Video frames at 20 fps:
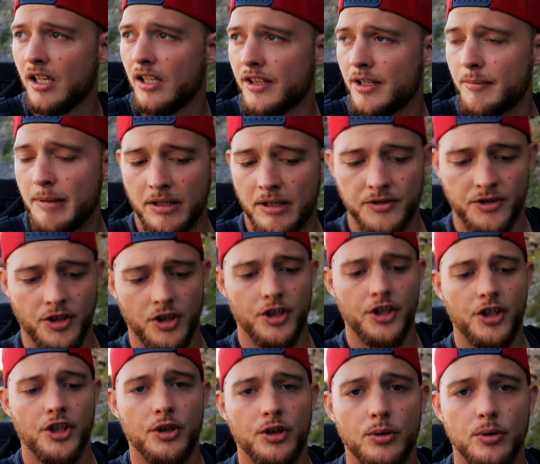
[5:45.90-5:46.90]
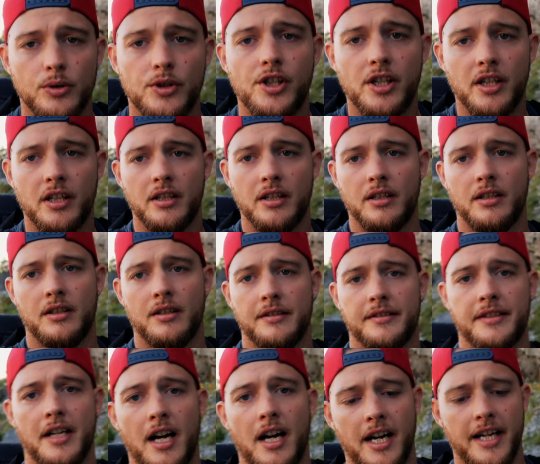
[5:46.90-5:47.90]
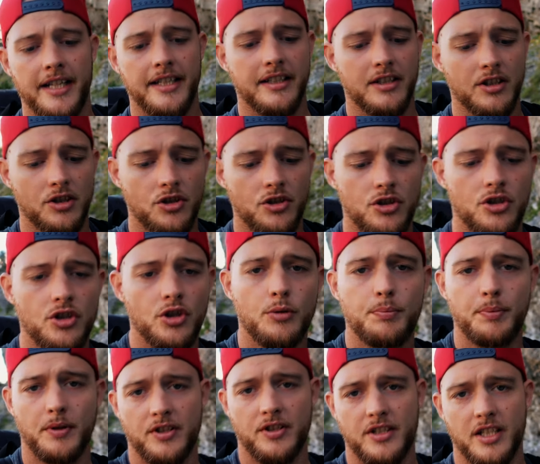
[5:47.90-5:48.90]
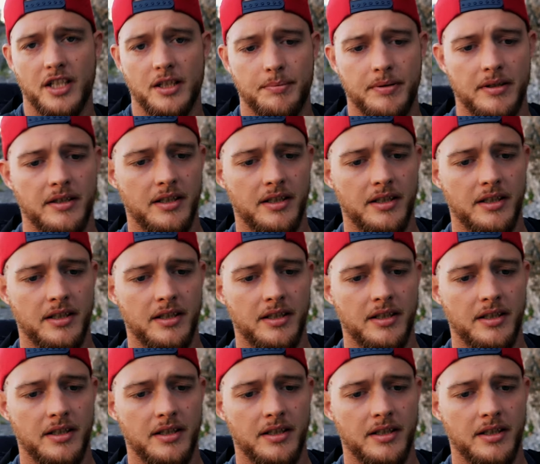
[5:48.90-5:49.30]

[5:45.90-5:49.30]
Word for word: The mountains are huge. The hike is super steep.